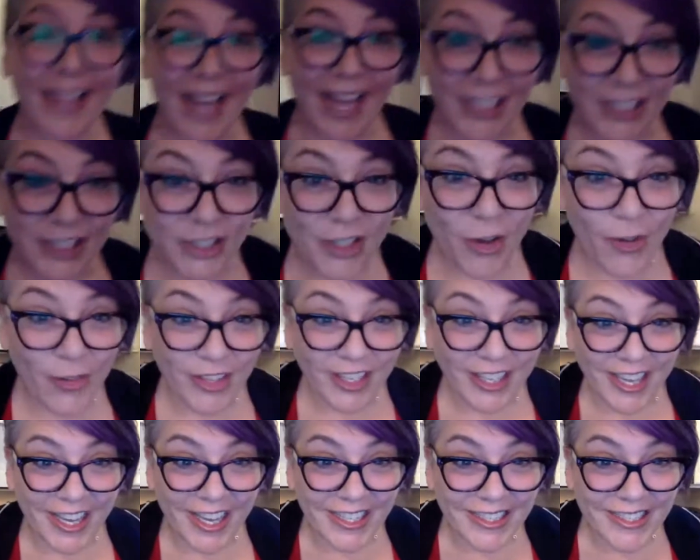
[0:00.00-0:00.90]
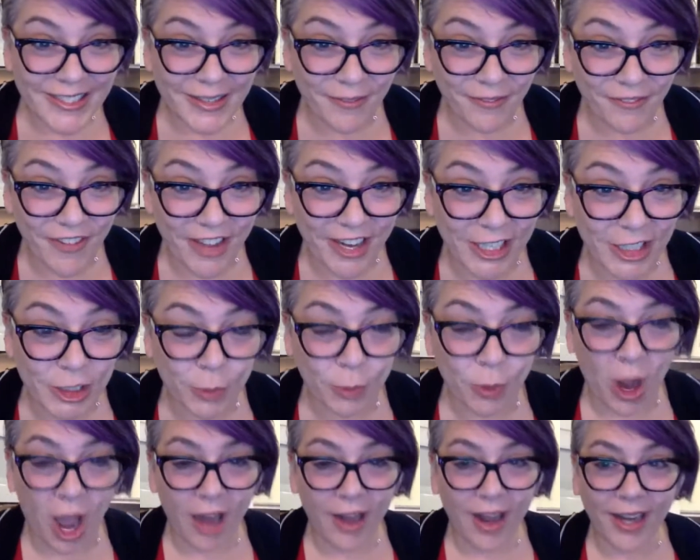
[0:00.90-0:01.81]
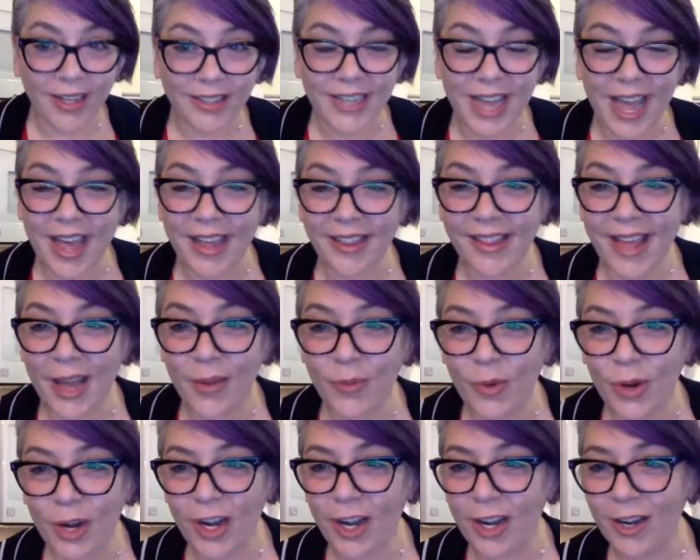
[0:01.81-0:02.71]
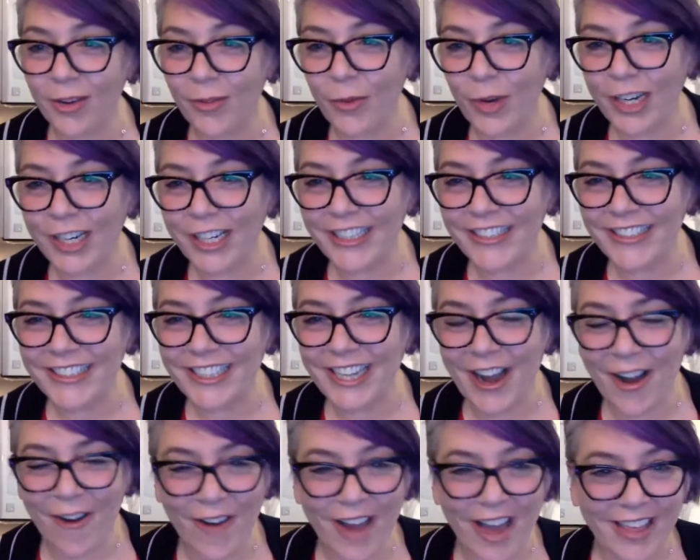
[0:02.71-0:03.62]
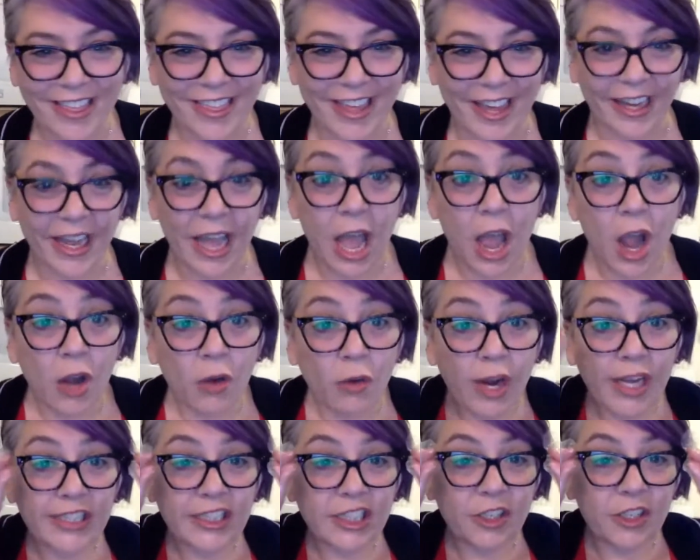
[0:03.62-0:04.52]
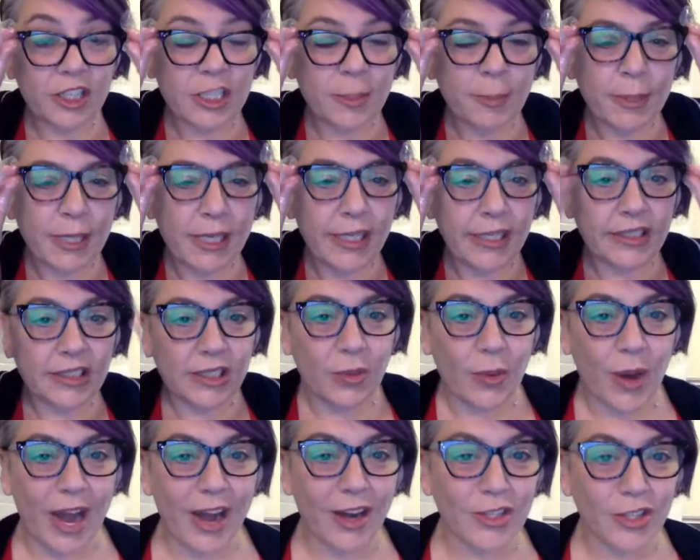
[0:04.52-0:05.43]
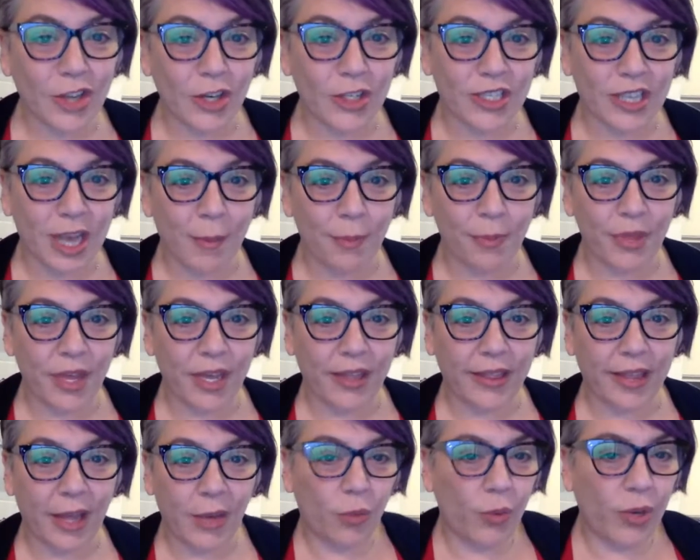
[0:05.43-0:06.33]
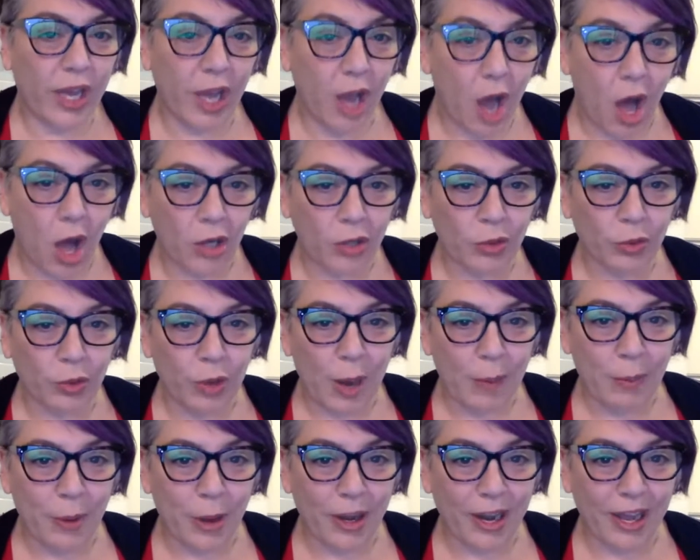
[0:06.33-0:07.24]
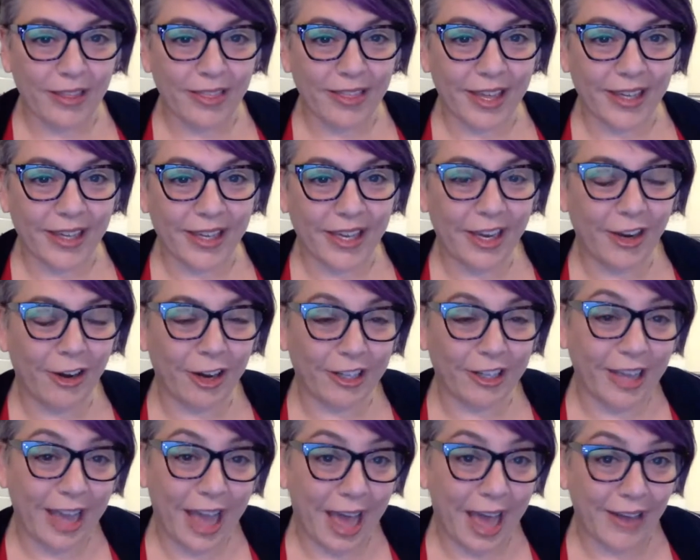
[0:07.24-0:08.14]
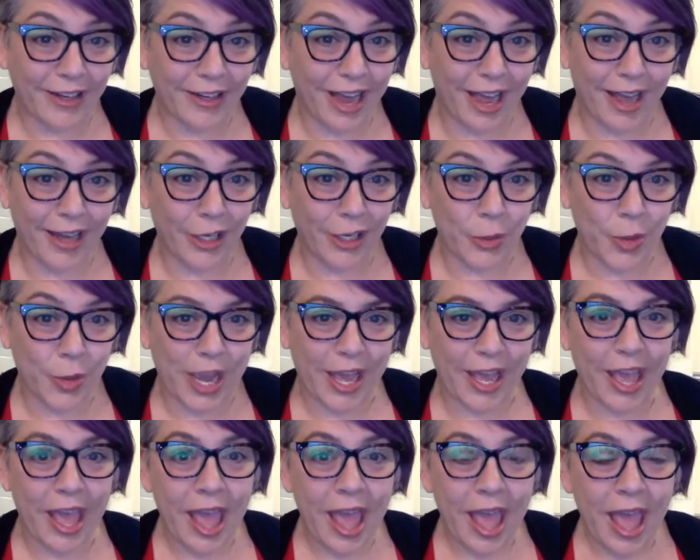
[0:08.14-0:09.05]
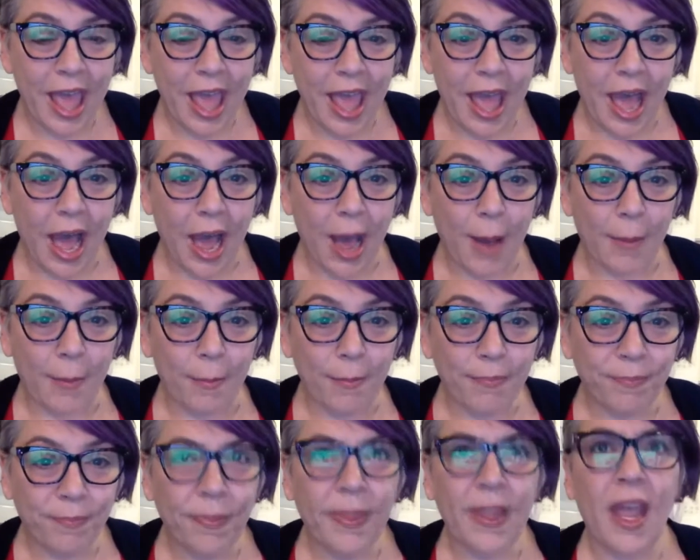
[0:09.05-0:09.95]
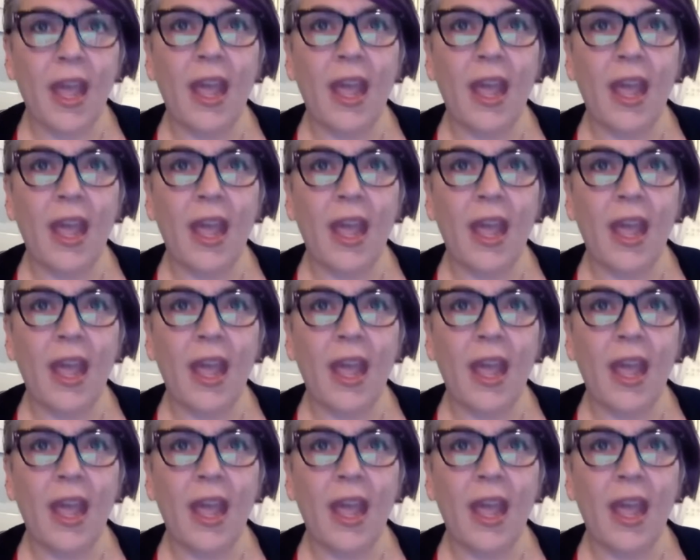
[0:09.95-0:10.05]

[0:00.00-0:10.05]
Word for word: Let's show the kids some finished product, and then we're we're good to go, I think. Rice Krispie squares are something that we all grew up on, I think, here in Canada anyway. Um,